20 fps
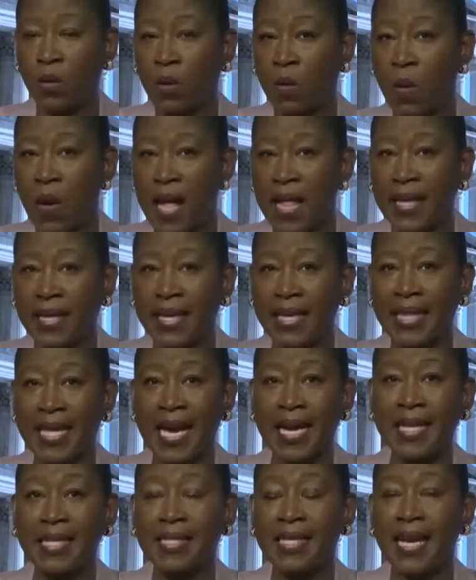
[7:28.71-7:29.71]
equality,
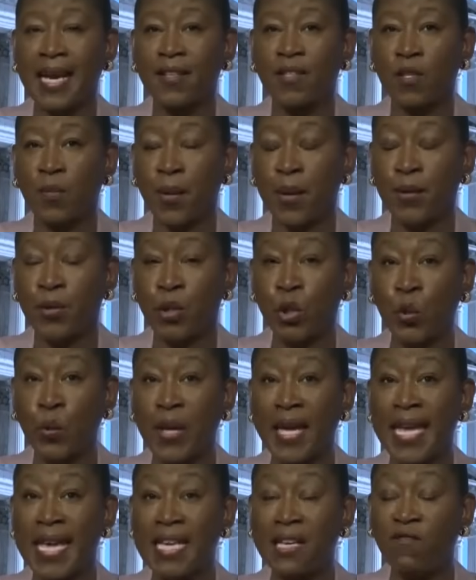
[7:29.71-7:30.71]
that is not supposed to
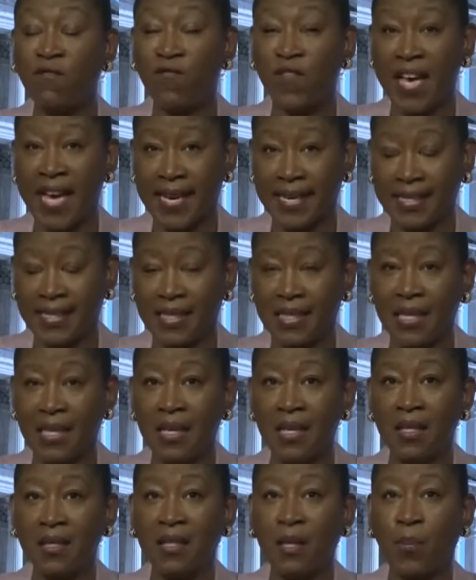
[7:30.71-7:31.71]
infect
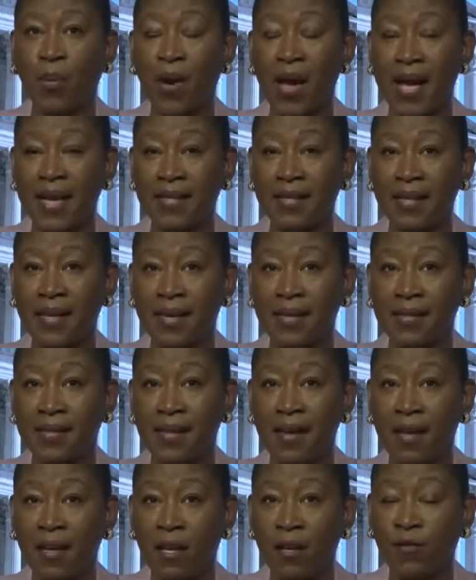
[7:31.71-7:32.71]
the process
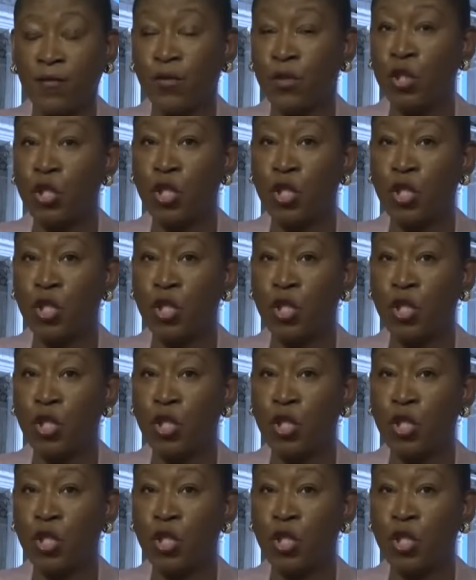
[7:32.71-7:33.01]
of